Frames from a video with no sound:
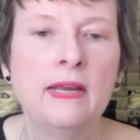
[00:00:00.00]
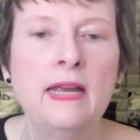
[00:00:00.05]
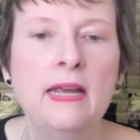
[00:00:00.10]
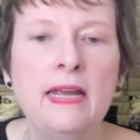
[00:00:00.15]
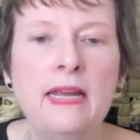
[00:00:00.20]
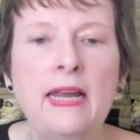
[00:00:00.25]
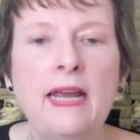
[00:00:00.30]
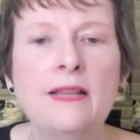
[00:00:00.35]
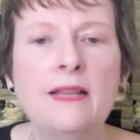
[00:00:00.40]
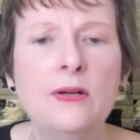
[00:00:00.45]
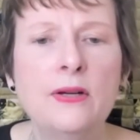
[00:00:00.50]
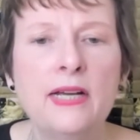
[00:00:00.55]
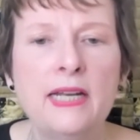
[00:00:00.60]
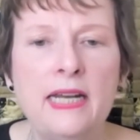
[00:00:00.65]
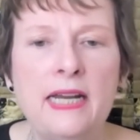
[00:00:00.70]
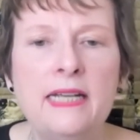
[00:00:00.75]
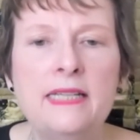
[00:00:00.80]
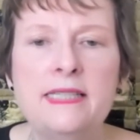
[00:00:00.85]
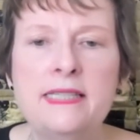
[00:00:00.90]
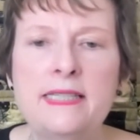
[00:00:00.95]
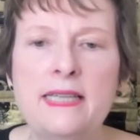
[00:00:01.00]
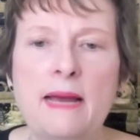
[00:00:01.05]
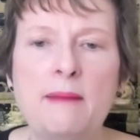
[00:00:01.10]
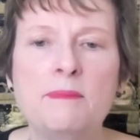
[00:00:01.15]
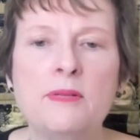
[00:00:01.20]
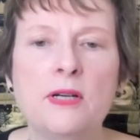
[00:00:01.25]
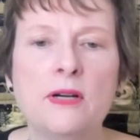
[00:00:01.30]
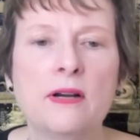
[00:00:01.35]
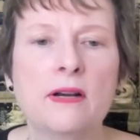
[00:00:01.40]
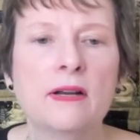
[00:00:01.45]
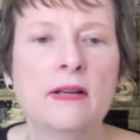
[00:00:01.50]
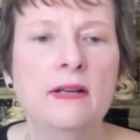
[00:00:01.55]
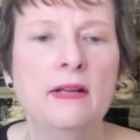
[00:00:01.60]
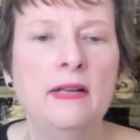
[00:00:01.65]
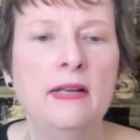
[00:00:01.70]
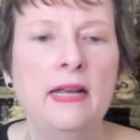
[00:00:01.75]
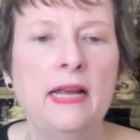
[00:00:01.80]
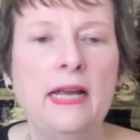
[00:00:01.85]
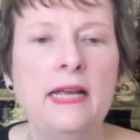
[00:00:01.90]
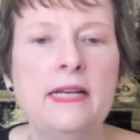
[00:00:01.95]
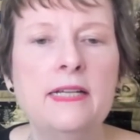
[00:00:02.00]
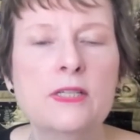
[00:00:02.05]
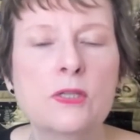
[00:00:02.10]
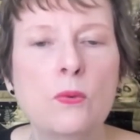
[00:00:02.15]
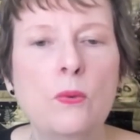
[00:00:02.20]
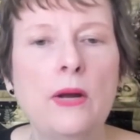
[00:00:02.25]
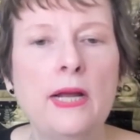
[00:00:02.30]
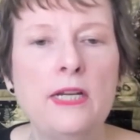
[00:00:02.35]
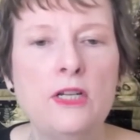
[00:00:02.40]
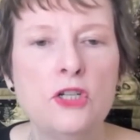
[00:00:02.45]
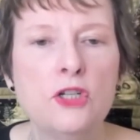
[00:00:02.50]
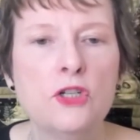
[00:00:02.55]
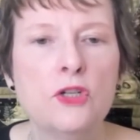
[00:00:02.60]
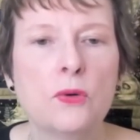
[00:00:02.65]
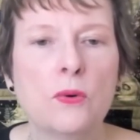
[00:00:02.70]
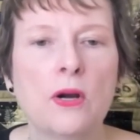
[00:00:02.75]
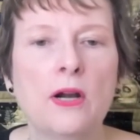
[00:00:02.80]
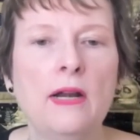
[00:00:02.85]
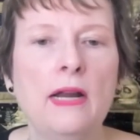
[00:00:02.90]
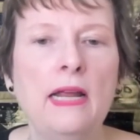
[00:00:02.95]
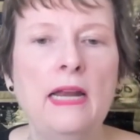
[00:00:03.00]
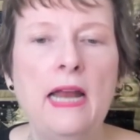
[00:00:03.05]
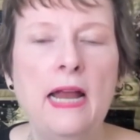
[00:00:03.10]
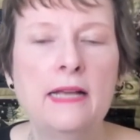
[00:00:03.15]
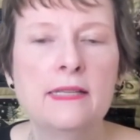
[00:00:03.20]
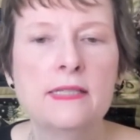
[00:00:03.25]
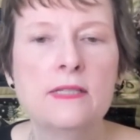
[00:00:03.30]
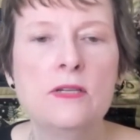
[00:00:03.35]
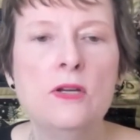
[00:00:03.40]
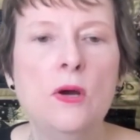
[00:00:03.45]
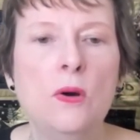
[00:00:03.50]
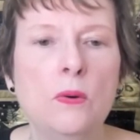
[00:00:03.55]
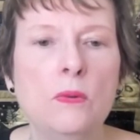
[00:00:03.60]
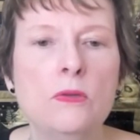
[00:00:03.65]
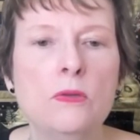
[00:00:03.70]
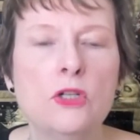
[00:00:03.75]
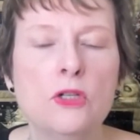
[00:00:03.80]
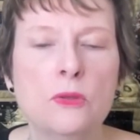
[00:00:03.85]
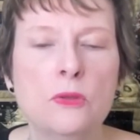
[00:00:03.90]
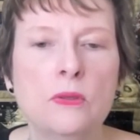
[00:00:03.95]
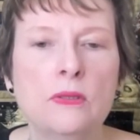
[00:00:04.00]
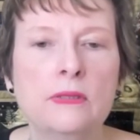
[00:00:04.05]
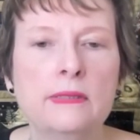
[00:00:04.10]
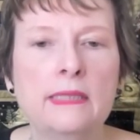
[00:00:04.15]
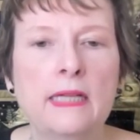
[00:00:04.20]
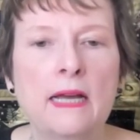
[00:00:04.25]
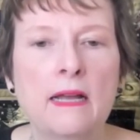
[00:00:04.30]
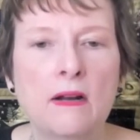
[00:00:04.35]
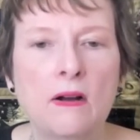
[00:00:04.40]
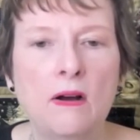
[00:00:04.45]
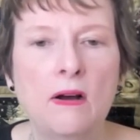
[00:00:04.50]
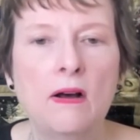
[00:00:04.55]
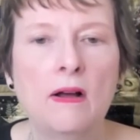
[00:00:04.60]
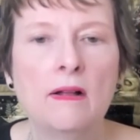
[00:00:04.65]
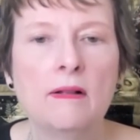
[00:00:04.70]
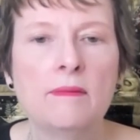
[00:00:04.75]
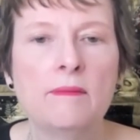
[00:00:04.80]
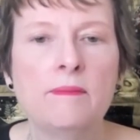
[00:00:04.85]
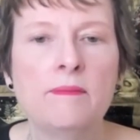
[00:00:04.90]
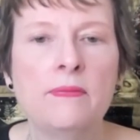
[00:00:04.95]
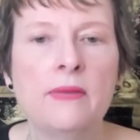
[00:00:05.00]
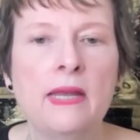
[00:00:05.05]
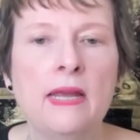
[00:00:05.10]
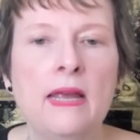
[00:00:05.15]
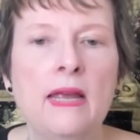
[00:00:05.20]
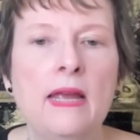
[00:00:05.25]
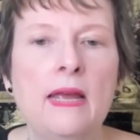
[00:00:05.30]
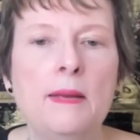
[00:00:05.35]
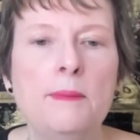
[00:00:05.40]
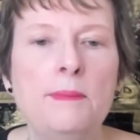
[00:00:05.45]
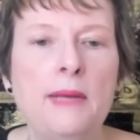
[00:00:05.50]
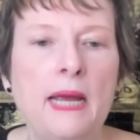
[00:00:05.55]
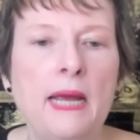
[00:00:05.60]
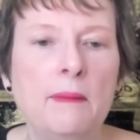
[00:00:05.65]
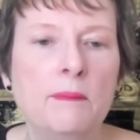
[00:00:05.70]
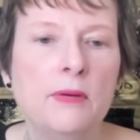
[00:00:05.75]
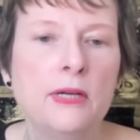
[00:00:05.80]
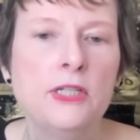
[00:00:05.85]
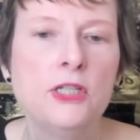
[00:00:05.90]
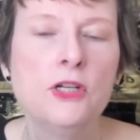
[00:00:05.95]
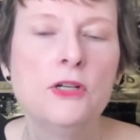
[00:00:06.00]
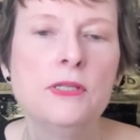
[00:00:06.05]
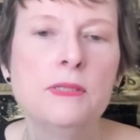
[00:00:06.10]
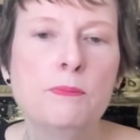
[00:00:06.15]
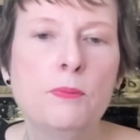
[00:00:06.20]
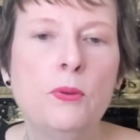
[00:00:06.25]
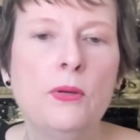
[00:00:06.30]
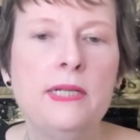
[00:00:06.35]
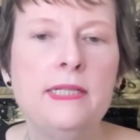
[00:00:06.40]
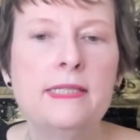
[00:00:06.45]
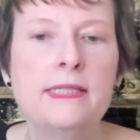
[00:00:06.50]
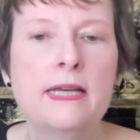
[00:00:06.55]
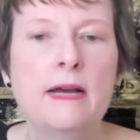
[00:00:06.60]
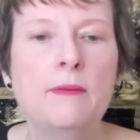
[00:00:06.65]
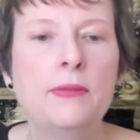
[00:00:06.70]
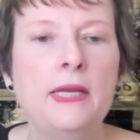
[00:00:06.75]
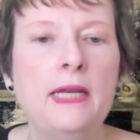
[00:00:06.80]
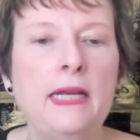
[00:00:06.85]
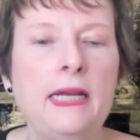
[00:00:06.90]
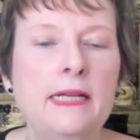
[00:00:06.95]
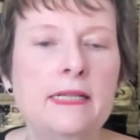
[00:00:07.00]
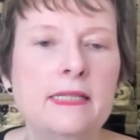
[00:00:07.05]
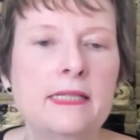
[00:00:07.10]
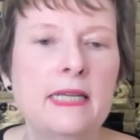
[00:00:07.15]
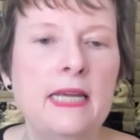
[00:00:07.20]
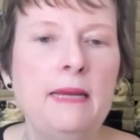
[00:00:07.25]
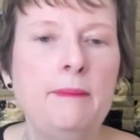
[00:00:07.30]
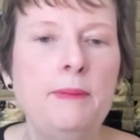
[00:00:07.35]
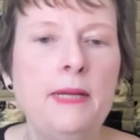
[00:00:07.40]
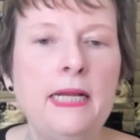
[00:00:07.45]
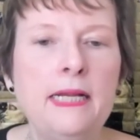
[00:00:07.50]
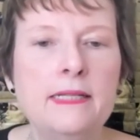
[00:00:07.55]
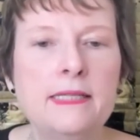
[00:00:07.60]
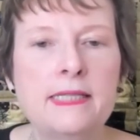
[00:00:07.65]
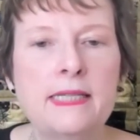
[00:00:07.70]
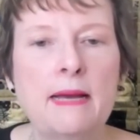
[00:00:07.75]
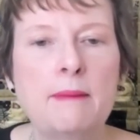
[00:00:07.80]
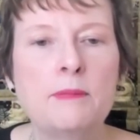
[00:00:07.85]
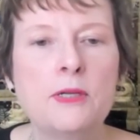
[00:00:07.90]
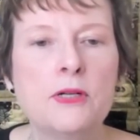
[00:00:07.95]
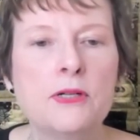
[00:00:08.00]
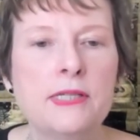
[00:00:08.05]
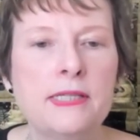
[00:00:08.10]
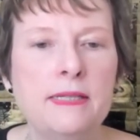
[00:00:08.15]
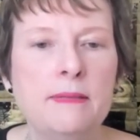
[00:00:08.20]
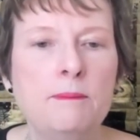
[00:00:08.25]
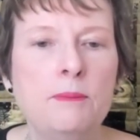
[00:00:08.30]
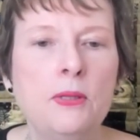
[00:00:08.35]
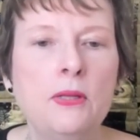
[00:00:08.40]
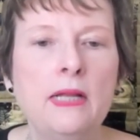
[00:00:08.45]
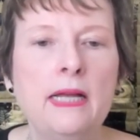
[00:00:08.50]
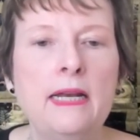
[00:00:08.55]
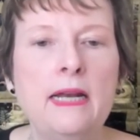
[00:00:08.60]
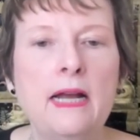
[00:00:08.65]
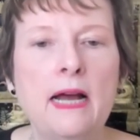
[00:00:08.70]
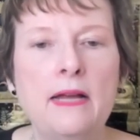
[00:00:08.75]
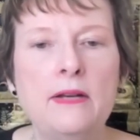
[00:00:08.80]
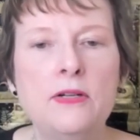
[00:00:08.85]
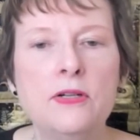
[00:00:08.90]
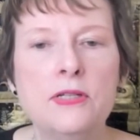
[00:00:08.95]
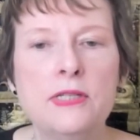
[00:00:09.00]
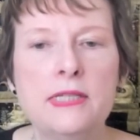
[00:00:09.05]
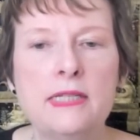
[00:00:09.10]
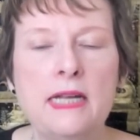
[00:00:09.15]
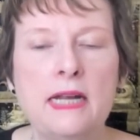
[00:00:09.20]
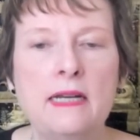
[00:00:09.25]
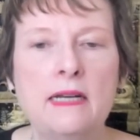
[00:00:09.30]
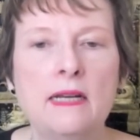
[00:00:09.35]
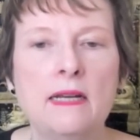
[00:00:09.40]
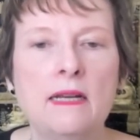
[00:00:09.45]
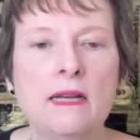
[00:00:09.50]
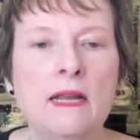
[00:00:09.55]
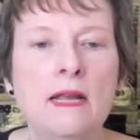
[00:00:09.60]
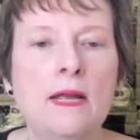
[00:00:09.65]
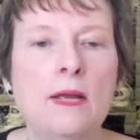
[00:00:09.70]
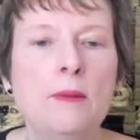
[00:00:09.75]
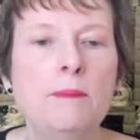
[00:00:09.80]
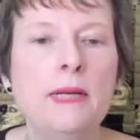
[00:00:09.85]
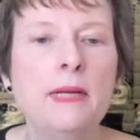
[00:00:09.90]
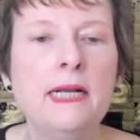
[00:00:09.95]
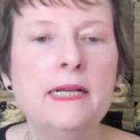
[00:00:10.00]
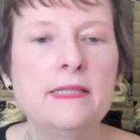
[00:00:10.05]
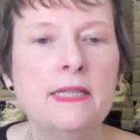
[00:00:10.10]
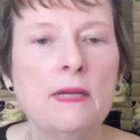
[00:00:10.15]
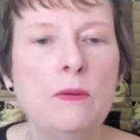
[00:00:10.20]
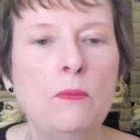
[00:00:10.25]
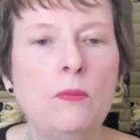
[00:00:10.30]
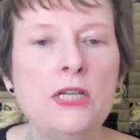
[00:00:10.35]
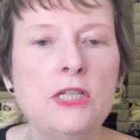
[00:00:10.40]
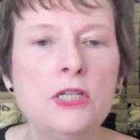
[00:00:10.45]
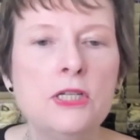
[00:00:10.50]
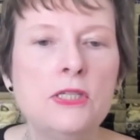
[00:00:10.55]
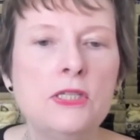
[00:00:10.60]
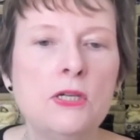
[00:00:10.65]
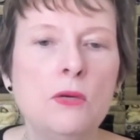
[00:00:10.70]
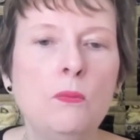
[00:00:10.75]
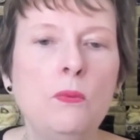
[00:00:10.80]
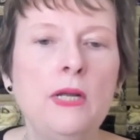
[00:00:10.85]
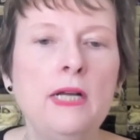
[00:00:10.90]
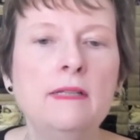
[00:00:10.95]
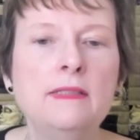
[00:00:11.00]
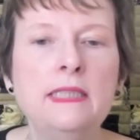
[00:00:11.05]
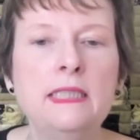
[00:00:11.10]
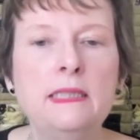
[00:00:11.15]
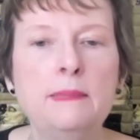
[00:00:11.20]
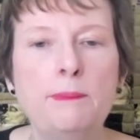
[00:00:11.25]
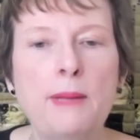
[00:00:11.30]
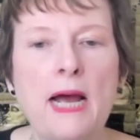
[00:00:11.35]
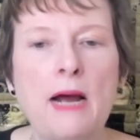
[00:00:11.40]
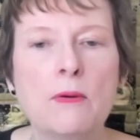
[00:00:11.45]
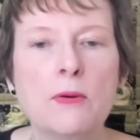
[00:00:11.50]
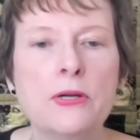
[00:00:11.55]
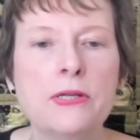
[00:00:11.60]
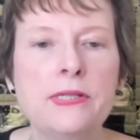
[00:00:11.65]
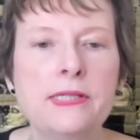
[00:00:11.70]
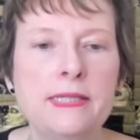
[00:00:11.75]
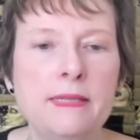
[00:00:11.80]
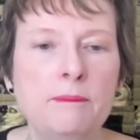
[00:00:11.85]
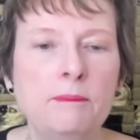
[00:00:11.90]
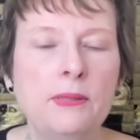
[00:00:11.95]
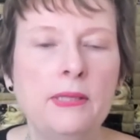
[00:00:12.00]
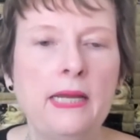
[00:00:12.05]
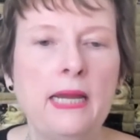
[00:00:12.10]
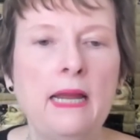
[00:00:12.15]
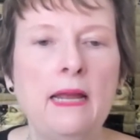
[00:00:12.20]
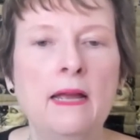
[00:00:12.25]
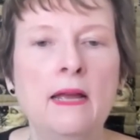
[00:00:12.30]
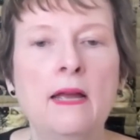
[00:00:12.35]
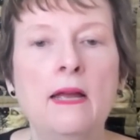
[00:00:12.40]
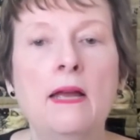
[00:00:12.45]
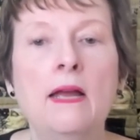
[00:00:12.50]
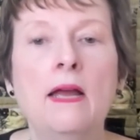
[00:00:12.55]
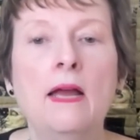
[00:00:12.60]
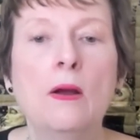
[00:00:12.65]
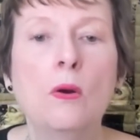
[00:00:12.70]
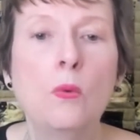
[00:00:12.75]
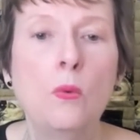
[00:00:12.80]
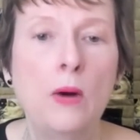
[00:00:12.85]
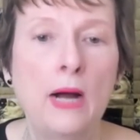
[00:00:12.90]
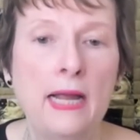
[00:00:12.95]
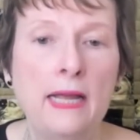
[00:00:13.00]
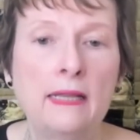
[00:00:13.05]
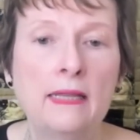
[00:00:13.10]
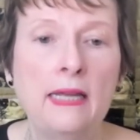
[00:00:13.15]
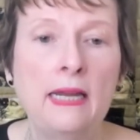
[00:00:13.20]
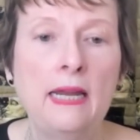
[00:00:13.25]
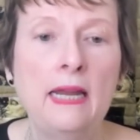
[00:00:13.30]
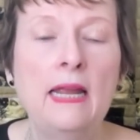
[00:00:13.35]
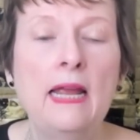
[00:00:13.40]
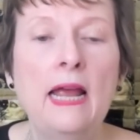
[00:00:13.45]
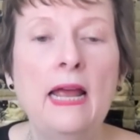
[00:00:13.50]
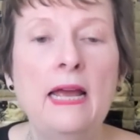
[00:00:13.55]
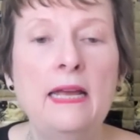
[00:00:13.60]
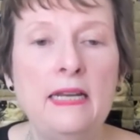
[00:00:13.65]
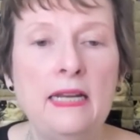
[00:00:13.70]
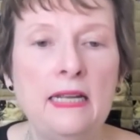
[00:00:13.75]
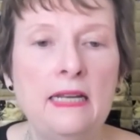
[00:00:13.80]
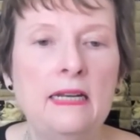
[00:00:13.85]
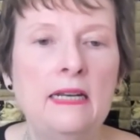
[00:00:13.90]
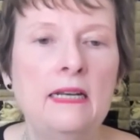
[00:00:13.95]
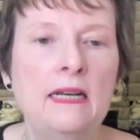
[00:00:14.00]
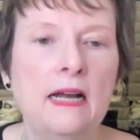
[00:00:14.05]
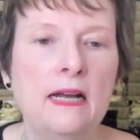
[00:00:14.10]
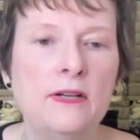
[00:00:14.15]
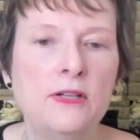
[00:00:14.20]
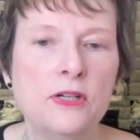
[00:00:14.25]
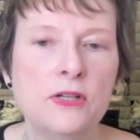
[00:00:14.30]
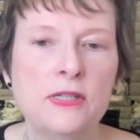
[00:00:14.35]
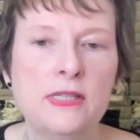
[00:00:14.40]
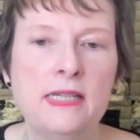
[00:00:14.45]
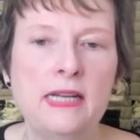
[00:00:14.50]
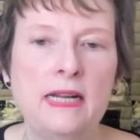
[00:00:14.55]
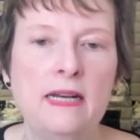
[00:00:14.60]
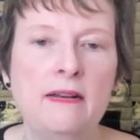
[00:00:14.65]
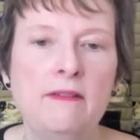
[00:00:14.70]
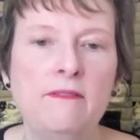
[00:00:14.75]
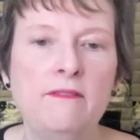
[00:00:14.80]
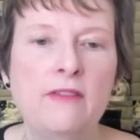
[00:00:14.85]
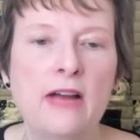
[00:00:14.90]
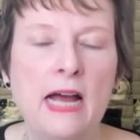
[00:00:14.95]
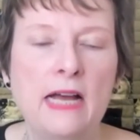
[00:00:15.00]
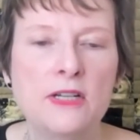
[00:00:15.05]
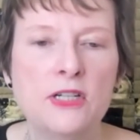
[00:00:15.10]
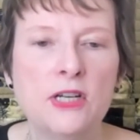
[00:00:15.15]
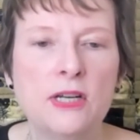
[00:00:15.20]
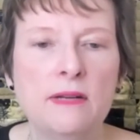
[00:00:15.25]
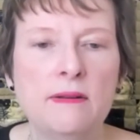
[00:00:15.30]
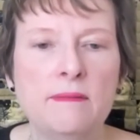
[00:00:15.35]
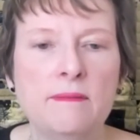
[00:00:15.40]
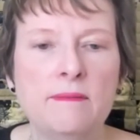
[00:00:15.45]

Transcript: Yeah, look at his scepter. It is quite short and has no jewels at all. Pam Richards points out that he is keeping his scepter simple and understated because he wishes to wield his power simply, quietly, and in an understated fashion.